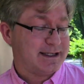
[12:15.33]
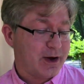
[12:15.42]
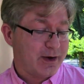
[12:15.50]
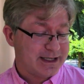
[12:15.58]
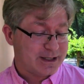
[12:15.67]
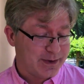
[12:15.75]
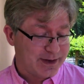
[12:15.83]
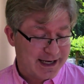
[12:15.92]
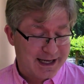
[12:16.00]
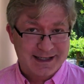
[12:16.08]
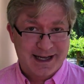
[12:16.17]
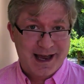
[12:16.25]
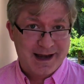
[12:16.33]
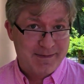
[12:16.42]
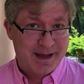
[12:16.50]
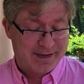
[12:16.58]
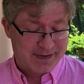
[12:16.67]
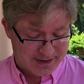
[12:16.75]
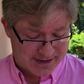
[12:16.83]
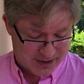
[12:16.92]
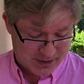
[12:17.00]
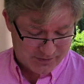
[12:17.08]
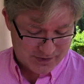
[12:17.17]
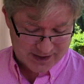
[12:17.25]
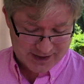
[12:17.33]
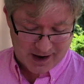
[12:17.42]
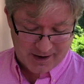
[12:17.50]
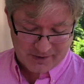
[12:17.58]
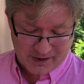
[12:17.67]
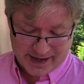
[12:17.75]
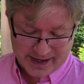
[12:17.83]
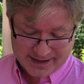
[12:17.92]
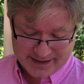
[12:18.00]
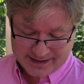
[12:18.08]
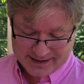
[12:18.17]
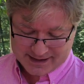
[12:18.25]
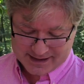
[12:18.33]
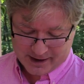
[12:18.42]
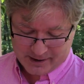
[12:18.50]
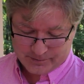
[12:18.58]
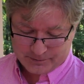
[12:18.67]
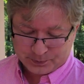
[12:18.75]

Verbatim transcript: So wow. it's really neat to kind of make those sort of discoveries. For sure. So,